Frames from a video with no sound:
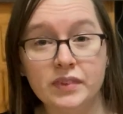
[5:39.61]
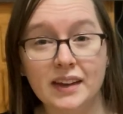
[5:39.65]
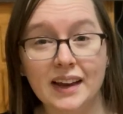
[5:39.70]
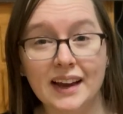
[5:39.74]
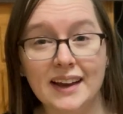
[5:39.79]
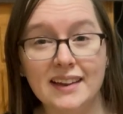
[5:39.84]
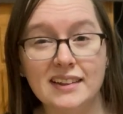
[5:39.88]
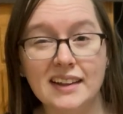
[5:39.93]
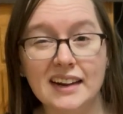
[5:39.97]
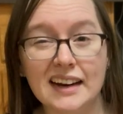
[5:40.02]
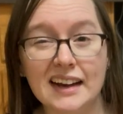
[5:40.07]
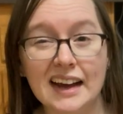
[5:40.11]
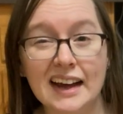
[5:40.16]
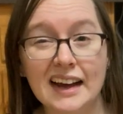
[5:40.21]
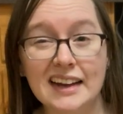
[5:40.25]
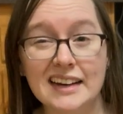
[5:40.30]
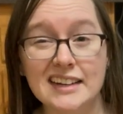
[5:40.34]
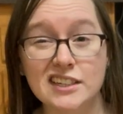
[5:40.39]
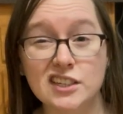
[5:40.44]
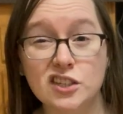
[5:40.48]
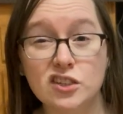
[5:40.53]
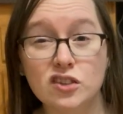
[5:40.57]
and then it kind
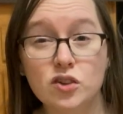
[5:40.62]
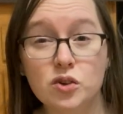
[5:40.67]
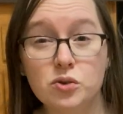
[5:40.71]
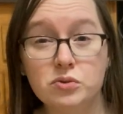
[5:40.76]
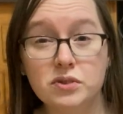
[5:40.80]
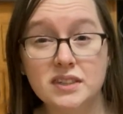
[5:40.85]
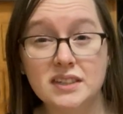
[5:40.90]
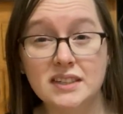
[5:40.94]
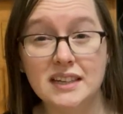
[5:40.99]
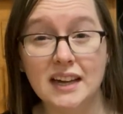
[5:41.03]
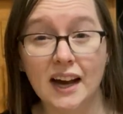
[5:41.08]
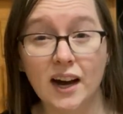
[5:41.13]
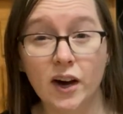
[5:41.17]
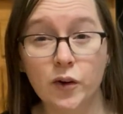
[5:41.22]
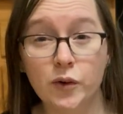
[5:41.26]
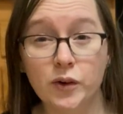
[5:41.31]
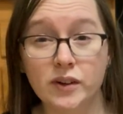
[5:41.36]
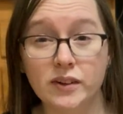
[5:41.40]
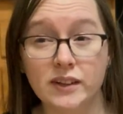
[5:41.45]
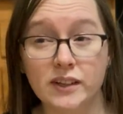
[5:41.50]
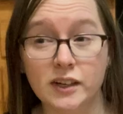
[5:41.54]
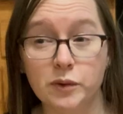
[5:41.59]
of slows down
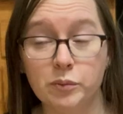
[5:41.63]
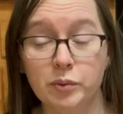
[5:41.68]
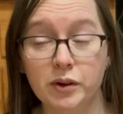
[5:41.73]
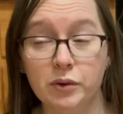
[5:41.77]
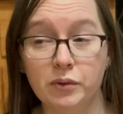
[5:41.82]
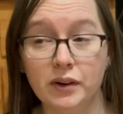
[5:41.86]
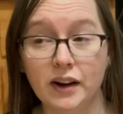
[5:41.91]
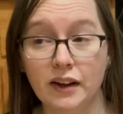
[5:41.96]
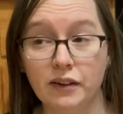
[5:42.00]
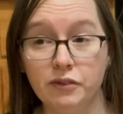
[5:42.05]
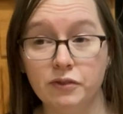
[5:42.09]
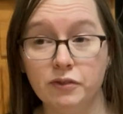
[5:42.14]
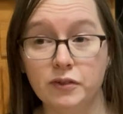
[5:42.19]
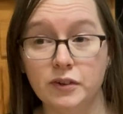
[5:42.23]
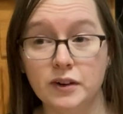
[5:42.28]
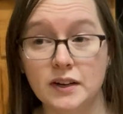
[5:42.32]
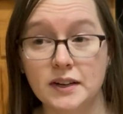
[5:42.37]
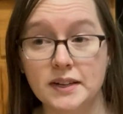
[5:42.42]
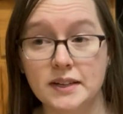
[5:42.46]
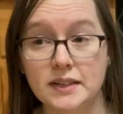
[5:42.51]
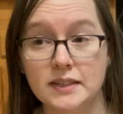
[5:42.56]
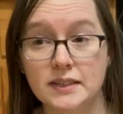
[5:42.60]
a little bit when I
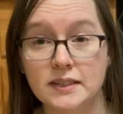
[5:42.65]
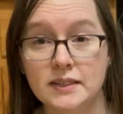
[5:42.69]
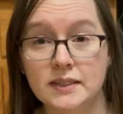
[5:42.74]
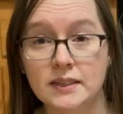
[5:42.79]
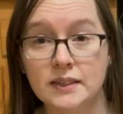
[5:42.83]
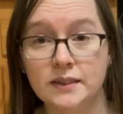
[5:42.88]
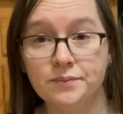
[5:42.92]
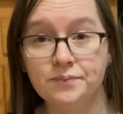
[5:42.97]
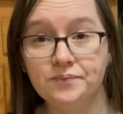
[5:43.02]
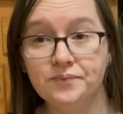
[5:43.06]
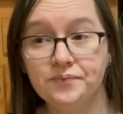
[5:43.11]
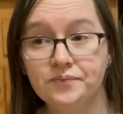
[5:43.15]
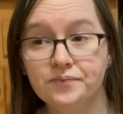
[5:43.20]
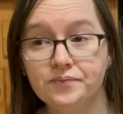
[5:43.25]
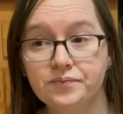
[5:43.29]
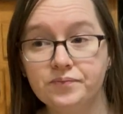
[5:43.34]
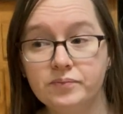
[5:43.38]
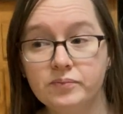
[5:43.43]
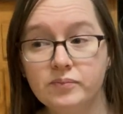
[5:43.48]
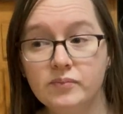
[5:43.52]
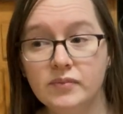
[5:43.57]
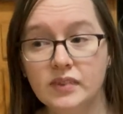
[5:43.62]
freeze.
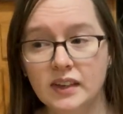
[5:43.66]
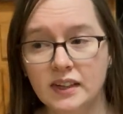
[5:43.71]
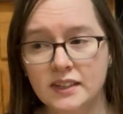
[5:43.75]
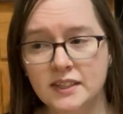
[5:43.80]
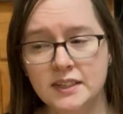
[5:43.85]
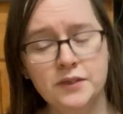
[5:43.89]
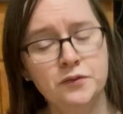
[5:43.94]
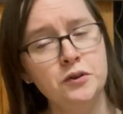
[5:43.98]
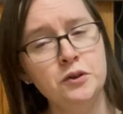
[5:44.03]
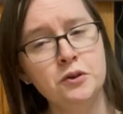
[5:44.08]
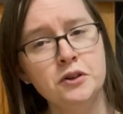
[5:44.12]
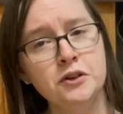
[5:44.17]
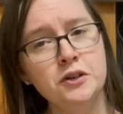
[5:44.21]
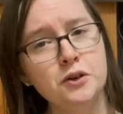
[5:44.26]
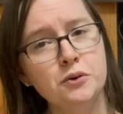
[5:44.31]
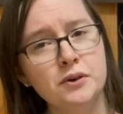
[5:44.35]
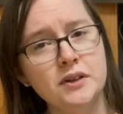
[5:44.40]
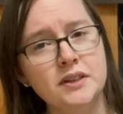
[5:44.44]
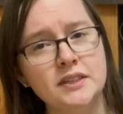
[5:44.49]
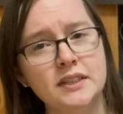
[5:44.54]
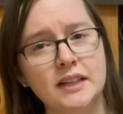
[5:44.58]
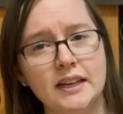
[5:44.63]
See if you can
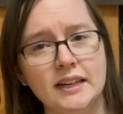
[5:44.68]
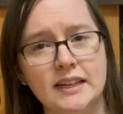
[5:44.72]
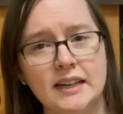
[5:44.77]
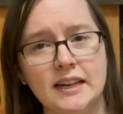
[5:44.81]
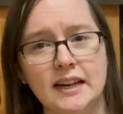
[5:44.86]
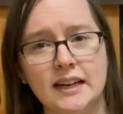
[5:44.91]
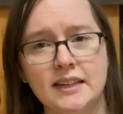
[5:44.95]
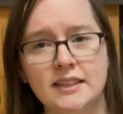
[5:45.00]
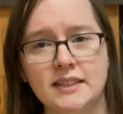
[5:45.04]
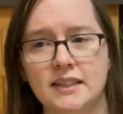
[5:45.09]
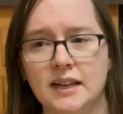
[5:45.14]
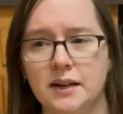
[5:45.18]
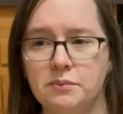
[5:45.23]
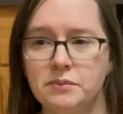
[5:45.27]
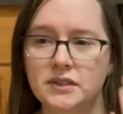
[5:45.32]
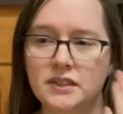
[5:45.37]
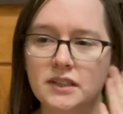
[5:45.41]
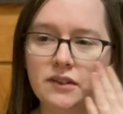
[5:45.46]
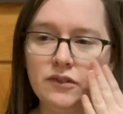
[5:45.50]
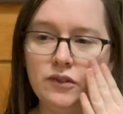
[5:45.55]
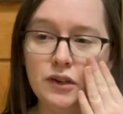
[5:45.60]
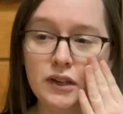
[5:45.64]
notice that the next time.
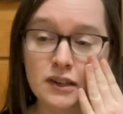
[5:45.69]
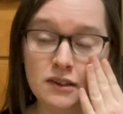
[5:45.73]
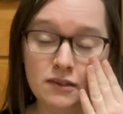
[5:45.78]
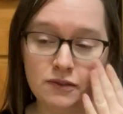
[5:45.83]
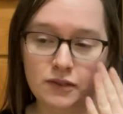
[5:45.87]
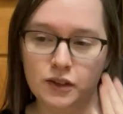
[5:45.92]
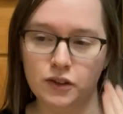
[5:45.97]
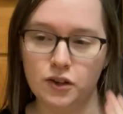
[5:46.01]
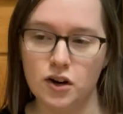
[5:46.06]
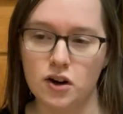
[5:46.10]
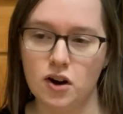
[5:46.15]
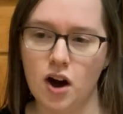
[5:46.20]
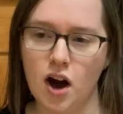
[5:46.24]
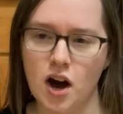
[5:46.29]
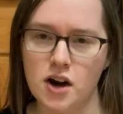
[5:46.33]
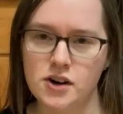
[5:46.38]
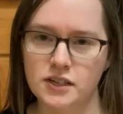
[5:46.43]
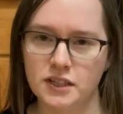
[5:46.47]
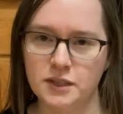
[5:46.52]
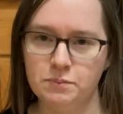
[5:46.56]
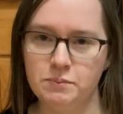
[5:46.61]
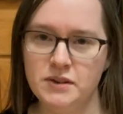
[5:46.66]
See if you can feel your
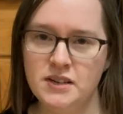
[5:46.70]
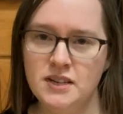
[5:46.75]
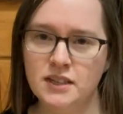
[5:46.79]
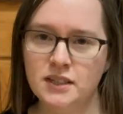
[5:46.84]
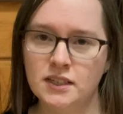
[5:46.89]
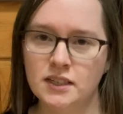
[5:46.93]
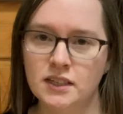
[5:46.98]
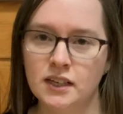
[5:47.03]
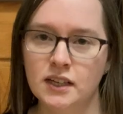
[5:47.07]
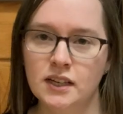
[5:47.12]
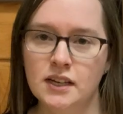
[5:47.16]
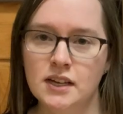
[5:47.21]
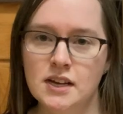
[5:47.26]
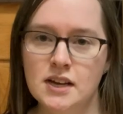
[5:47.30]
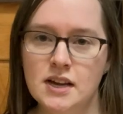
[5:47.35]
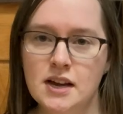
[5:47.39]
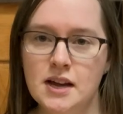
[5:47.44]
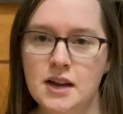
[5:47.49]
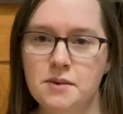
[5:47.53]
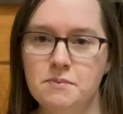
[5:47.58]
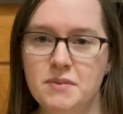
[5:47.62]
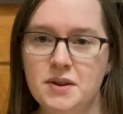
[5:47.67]
heartbeat.
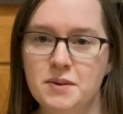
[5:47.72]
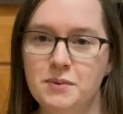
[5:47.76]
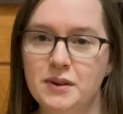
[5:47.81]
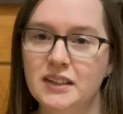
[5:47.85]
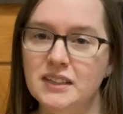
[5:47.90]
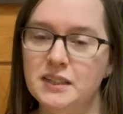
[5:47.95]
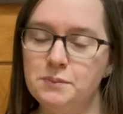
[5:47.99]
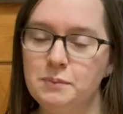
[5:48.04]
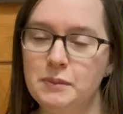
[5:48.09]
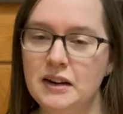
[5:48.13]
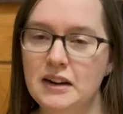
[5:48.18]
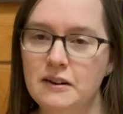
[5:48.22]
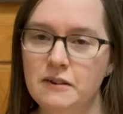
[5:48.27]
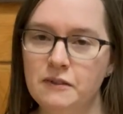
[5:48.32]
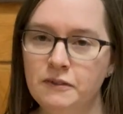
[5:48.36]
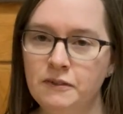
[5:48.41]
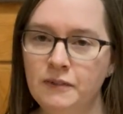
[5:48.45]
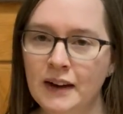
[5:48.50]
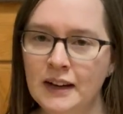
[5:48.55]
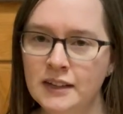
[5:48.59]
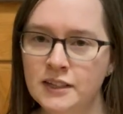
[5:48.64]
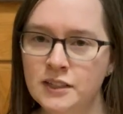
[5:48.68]
Maybe it's beating
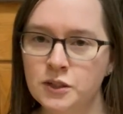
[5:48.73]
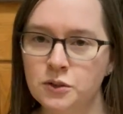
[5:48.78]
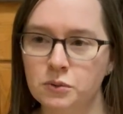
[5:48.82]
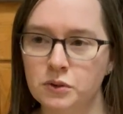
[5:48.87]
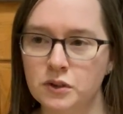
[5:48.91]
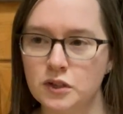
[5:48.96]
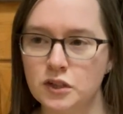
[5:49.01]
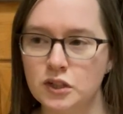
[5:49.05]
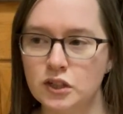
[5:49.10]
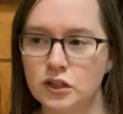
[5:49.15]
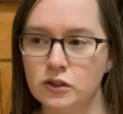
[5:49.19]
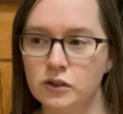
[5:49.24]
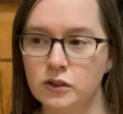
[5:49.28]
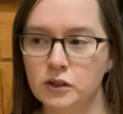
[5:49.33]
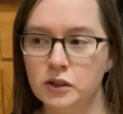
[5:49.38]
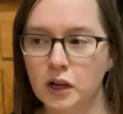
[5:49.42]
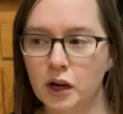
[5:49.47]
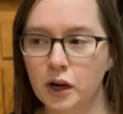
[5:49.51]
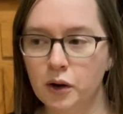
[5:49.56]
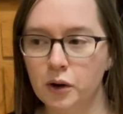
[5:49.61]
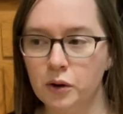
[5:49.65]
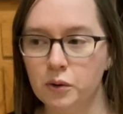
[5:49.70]
fast or
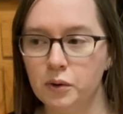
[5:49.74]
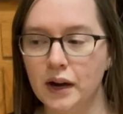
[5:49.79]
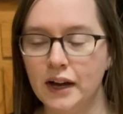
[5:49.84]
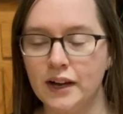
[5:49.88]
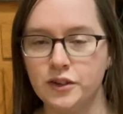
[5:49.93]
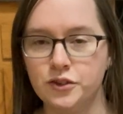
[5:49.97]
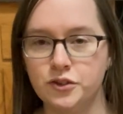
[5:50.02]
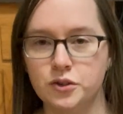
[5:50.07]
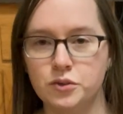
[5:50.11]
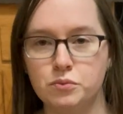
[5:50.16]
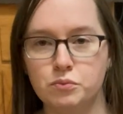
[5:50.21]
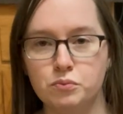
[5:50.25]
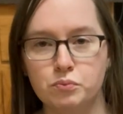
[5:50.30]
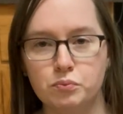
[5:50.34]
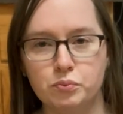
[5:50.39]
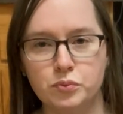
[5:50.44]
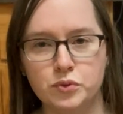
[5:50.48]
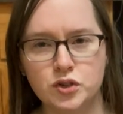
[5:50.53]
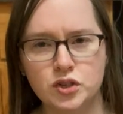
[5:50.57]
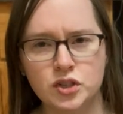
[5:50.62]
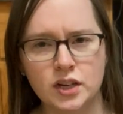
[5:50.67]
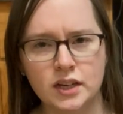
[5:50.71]
slow as you
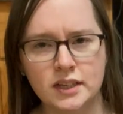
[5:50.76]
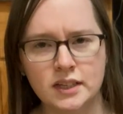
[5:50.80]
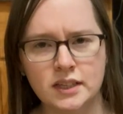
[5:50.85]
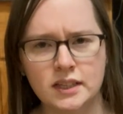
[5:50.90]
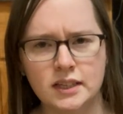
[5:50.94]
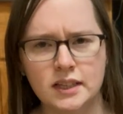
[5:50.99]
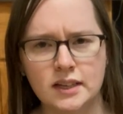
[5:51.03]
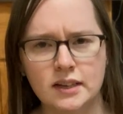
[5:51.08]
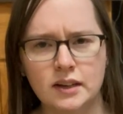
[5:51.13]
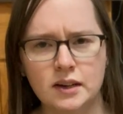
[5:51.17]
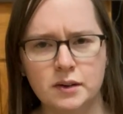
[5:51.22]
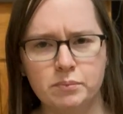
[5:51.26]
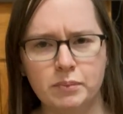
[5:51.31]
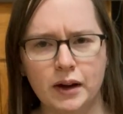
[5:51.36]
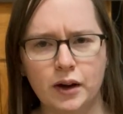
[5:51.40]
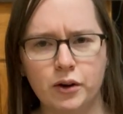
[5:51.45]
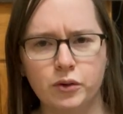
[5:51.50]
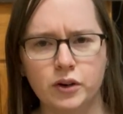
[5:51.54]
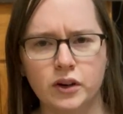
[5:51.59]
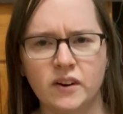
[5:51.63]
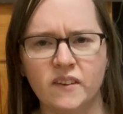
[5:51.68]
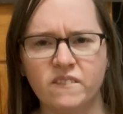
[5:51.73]
just think
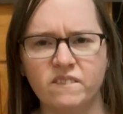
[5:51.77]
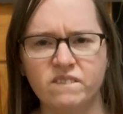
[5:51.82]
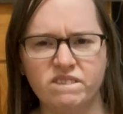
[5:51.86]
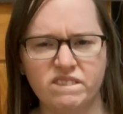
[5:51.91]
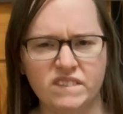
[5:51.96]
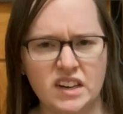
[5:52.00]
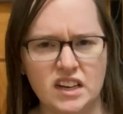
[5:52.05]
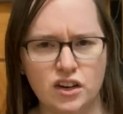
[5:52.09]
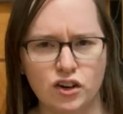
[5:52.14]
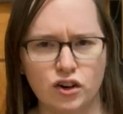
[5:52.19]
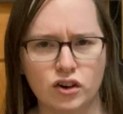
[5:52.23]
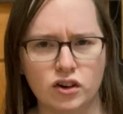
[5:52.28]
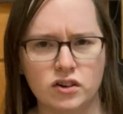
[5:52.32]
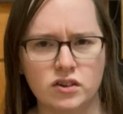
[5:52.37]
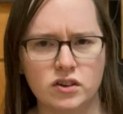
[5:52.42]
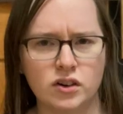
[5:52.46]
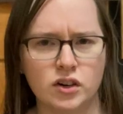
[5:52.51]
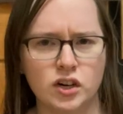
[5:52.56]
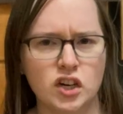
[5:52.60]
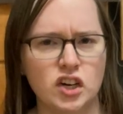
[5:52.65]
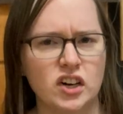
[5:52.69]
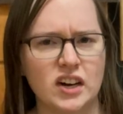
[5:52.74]
about your finger
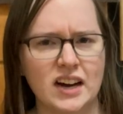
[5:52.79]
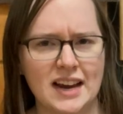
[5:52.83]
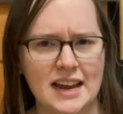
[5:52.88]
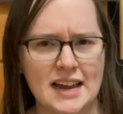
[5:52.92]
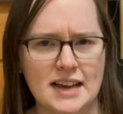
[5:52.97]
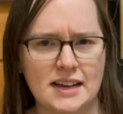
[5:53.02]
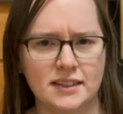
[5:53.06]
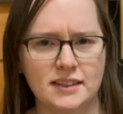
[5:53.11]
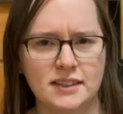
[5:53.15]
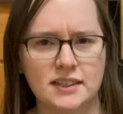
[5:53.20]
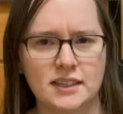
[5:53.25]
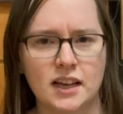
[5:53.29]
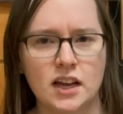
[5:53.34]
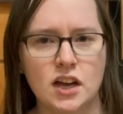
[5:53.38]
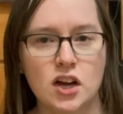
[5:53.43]
or your hands.